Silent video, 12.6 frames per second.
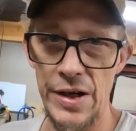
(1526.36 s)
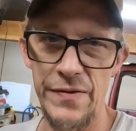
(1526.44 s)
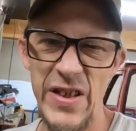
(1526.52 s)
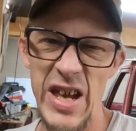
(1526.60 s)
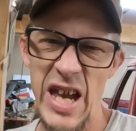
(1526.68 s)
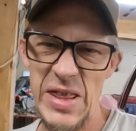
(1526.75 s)

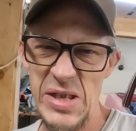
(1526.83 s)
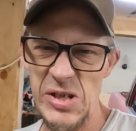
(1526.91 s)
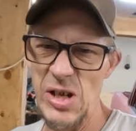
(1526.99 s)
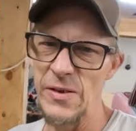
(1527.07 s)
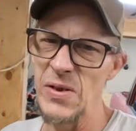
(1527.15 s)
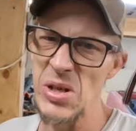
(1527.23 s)
if they had the
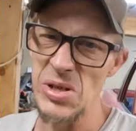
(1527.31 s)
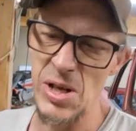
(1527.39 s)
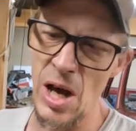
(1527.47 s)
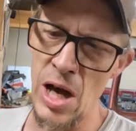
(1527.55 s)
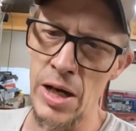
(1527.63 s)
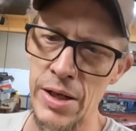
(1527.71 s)
stuff in the
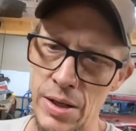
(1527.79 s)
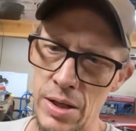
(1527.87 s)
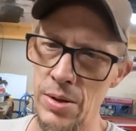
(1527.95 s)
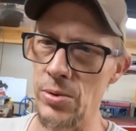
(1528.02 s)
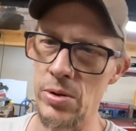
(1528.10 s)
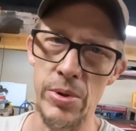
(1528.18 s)
stock,
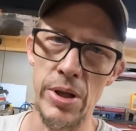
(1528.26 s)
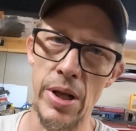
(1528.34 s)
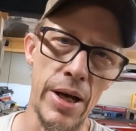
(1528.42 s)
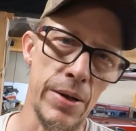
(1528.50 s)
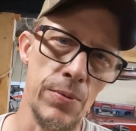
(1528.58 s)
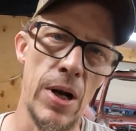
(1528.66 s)
it would have been
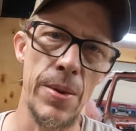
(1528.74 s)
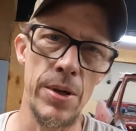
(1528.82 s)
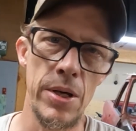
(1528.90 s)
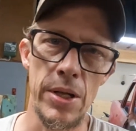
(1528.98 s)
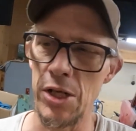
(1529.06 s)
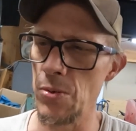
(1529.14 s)
like right
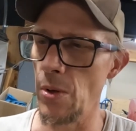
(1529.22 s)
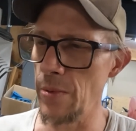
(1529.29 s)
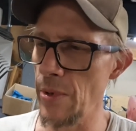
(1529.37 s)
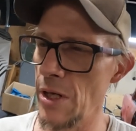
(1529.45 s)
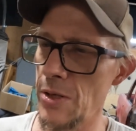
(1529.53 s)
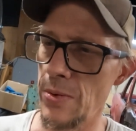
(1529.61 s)
then, like 20
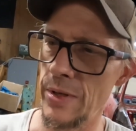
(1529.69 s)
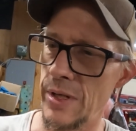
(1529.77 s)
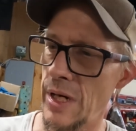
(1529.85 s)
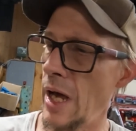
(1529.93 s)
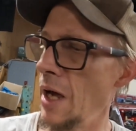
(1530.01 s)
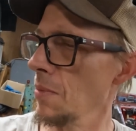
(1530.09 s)
minutes worth of
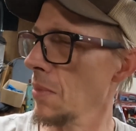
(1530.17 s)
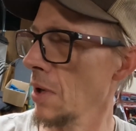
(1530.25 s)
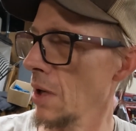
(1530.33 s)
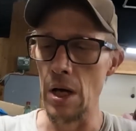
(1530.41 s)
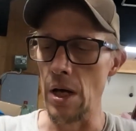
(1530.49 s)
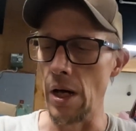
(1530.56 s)
time.
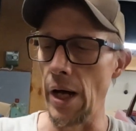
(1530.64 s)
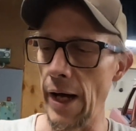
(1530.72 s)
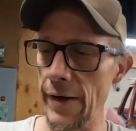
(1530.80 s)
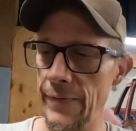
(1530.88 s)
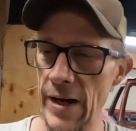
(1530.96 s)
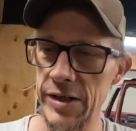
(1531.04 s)

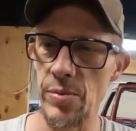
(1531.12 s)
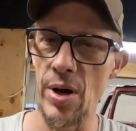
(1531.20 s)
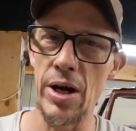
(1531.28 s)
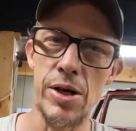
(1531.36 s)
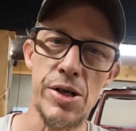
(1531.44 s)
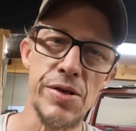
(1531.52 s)
Fact of the
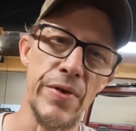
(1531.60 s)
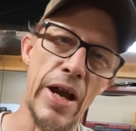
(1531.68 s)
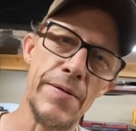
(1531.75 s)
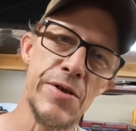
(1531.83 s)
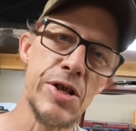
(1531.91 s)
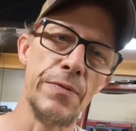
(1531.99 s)
matter is, if they
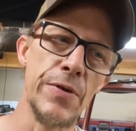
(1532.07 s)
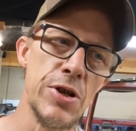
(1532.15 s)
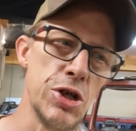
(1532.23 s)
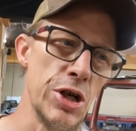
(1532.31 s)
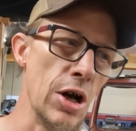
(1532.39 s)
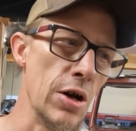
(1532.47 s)
have the stuff on
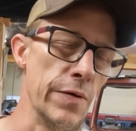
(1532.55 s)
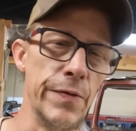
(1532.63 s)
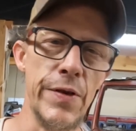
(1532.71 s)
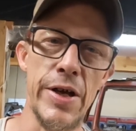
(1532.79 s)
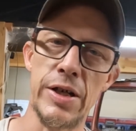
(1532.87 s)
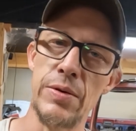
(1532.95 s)
the
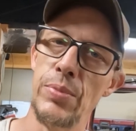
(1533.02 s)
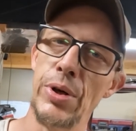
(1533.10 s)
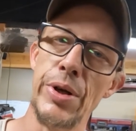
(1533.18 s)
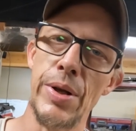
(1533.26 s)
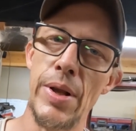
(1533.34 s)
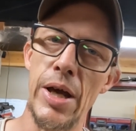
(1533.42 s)
shelf, they can
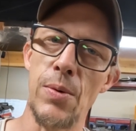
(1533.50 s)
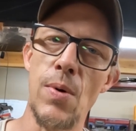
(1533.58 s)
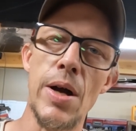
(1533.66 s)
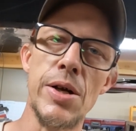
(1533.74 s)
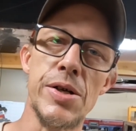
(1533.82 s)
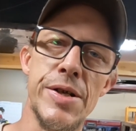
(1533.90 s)
build it like
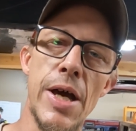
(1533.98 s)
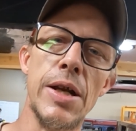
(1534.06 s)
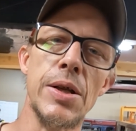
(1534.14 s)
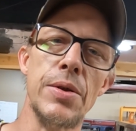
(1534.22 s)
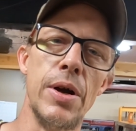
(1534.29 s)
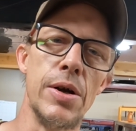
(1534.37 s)
while you're
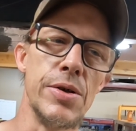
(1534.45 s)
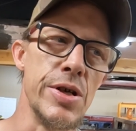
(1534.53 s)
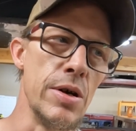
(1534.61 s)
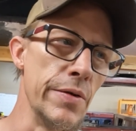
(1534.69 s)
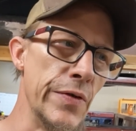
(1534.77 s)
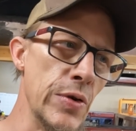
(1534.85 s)
standing there.
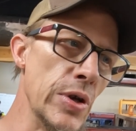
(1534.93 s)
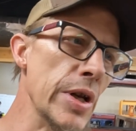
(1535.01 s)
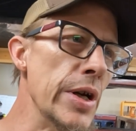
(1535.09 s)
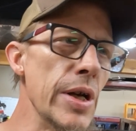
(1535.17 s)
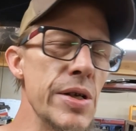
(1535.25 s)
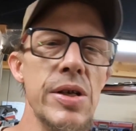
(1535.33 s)
So if you
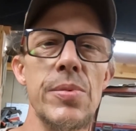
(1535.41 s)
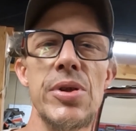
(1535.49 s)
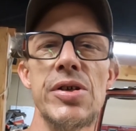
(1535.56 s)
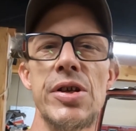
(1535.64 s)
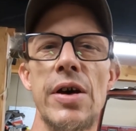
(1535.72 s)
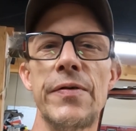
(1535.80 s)
needed to get some of
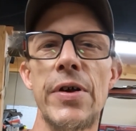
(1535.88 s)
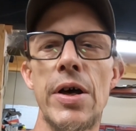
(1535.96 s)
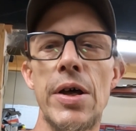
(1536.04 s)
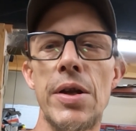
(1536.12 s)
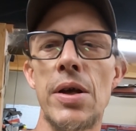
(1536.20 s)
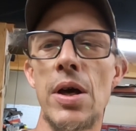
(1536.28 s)
this stuff
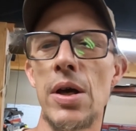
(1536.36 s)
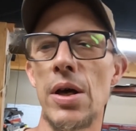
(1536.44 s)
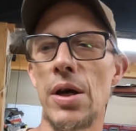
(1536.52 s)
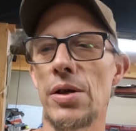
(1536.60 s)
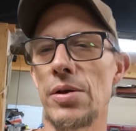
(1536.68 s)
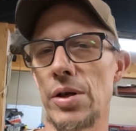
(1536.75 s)
done,
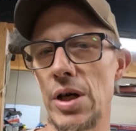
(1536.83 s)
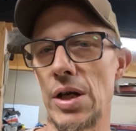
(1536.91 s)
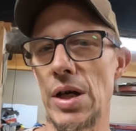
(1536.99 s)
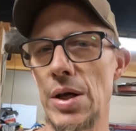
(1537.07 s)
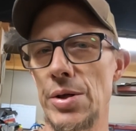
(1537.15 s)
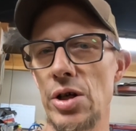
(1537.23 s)
you can
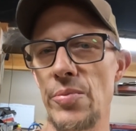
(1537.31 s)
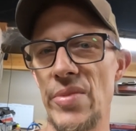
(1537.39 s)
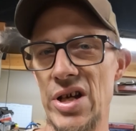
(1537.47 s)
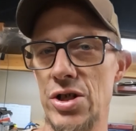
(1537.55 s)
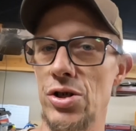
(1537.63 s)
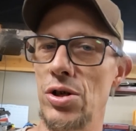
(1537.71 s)
head down there and
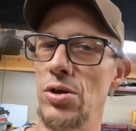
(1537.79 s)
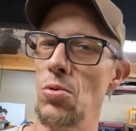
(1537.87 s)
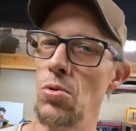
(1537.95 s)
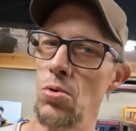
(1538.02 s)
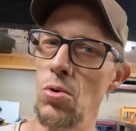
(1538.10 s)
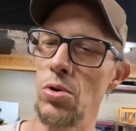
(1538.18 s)
make sure,
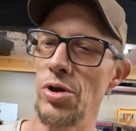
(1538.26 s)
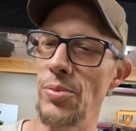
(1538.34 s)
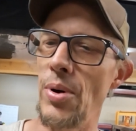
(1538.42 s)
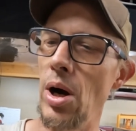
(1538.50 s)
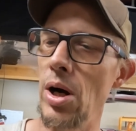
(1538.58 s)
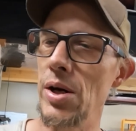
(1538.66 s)
or order the
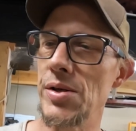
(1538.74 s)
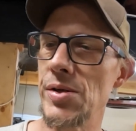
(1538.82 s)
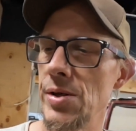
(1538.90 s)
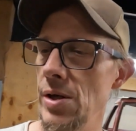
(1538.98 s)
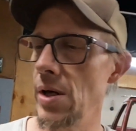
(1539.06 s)
parts.